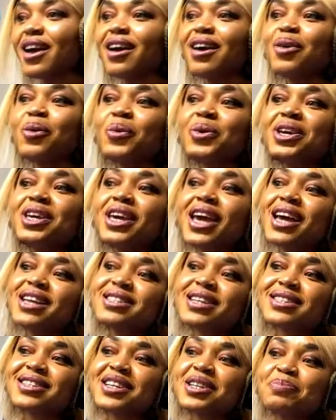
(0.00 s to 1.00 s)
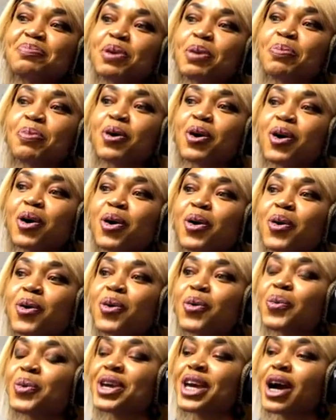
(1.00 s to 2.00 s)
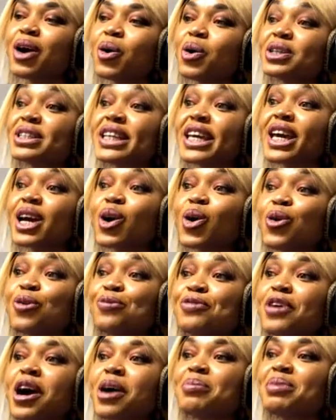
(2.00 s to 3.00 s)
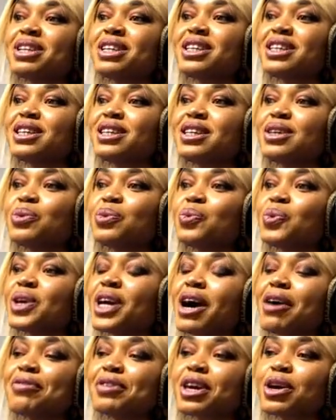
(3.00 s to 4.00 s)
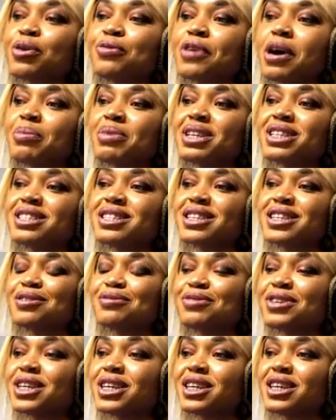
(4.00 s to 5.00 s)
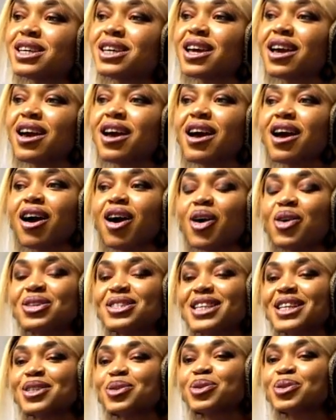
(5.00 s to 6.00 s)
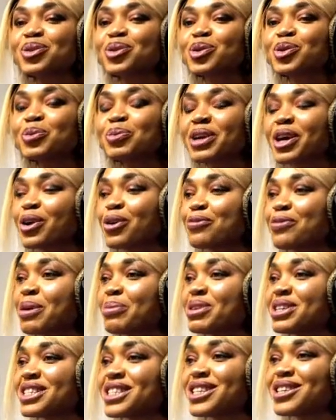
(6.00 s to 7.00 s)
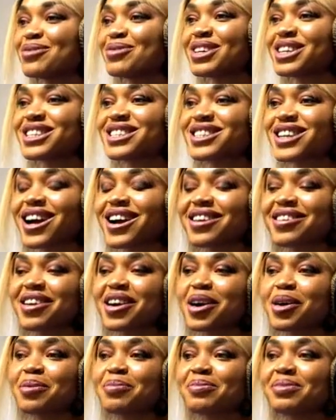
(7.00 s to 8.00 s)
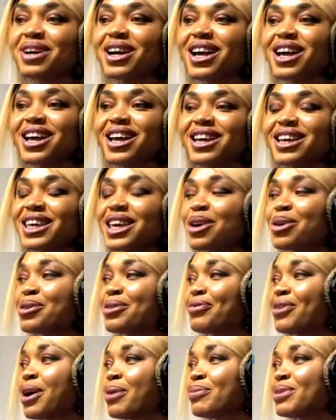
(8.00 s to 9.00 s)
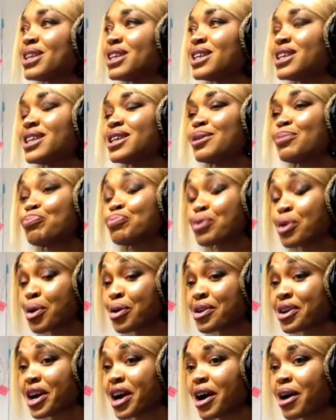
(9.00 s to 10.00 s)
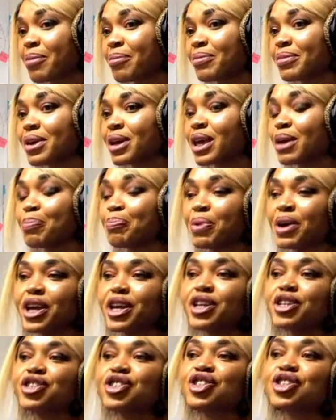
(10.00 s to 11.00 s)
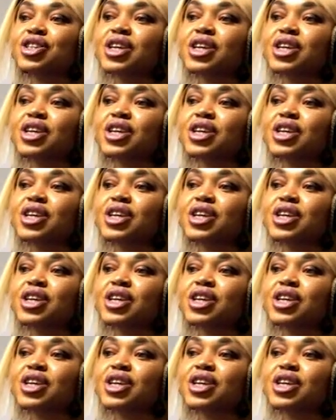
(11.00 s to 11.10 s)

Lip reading: we entertain people. We are called KO Family. We have KO Family TV on the YouTube, KO Family TV, Instagram, KO Family Program, a page,